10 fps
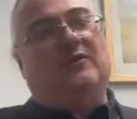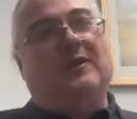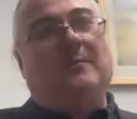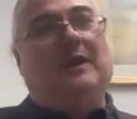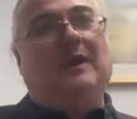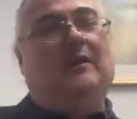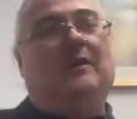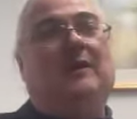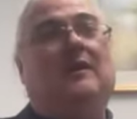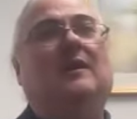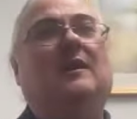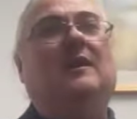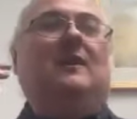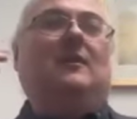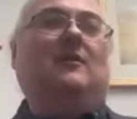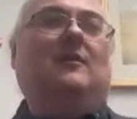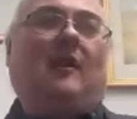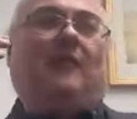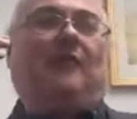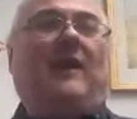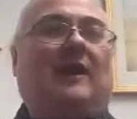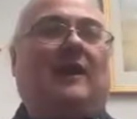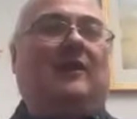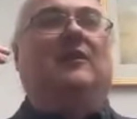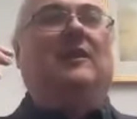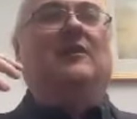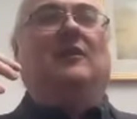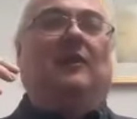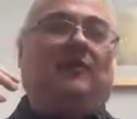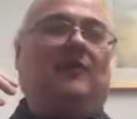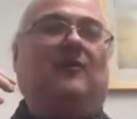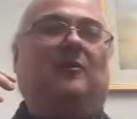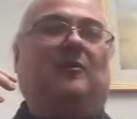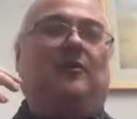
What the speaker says: are in the melody, that affect, I think, the listener's